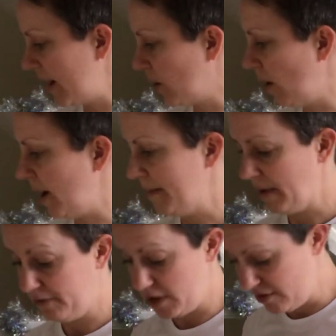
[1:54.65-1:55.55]
that I got
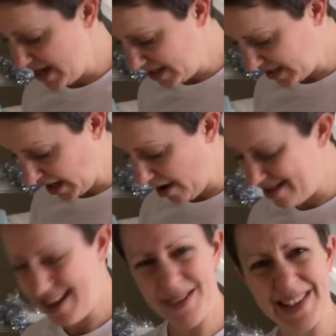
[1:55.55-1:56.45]
a few years ago. I
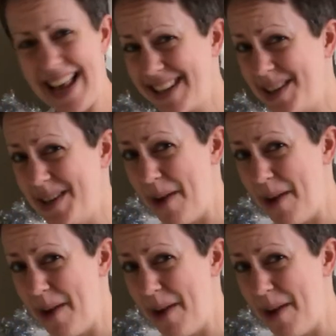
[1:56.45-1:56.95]
think it was less than